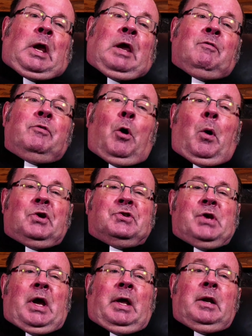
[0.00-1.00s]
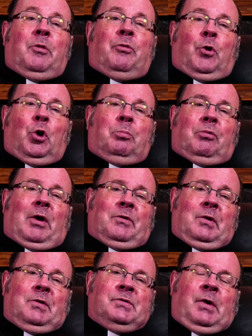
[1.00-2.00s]
even though our second and third
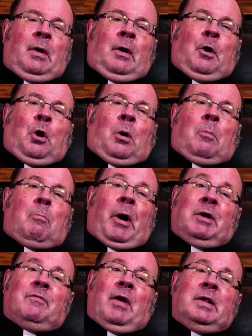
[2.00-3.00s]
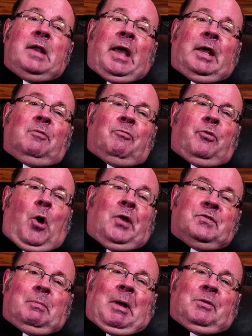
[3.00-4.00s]
presidents might have had negative
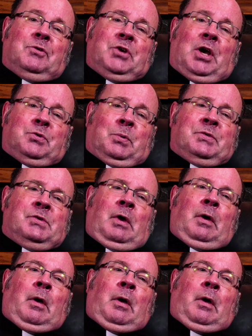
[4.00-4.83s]
thoughts about the Jesuits,